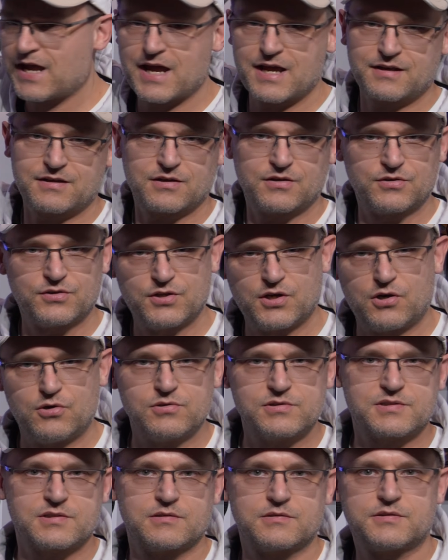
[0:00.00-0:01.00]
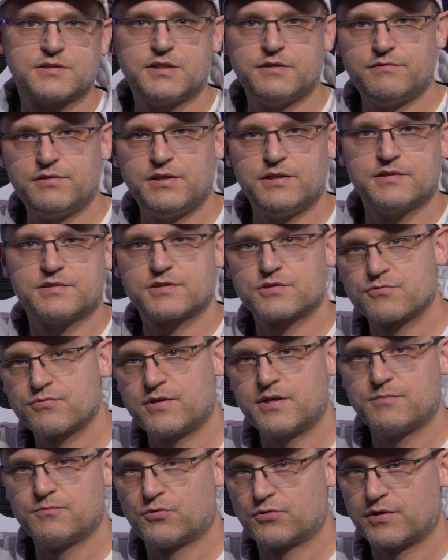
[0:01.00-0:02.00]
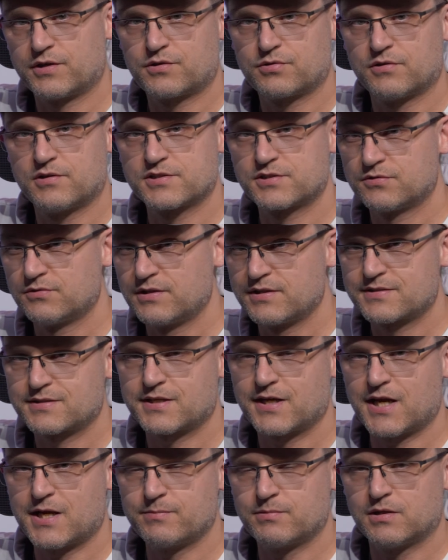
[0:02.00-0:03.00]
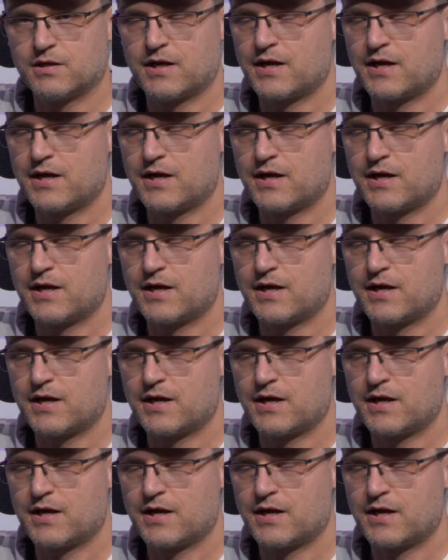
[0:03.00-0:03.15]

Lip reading: add those TV screen monitors to this table,